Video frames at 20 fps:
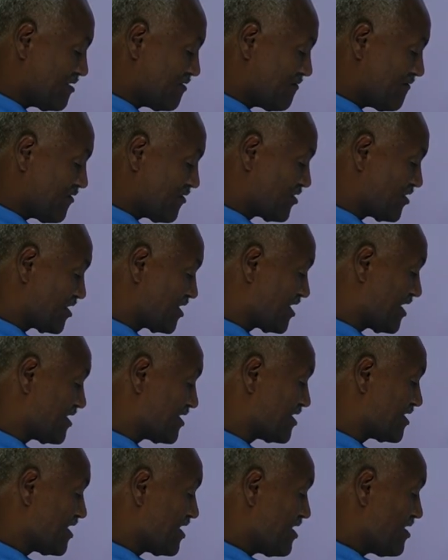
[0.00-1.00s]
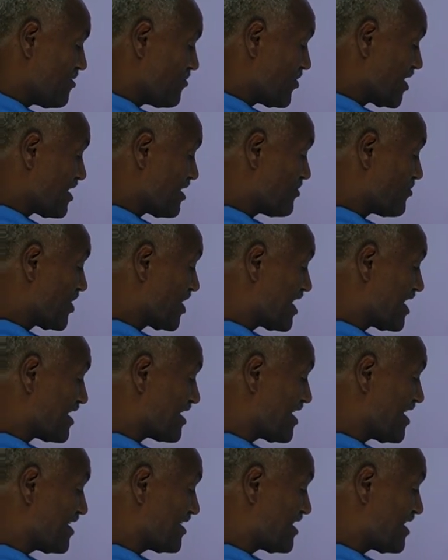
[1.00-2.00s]
For instance, we can
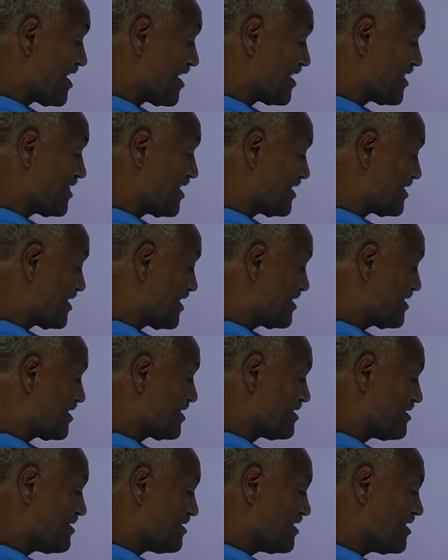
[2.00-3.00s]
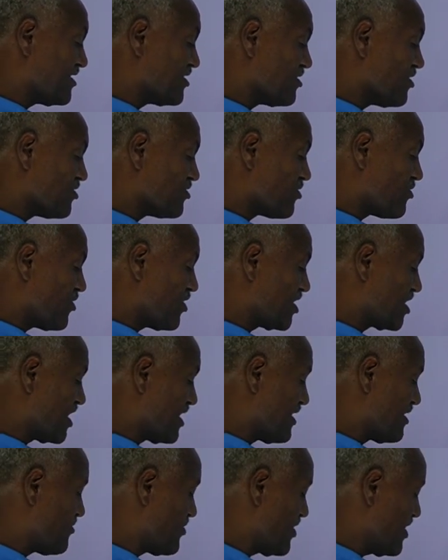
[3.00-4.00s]
write like this. Yes? This is not question
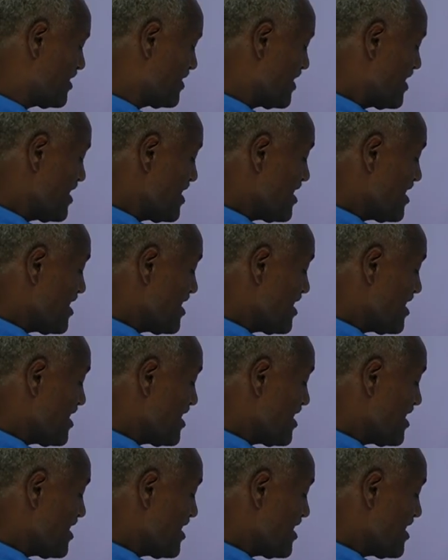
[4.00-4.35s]
anyway.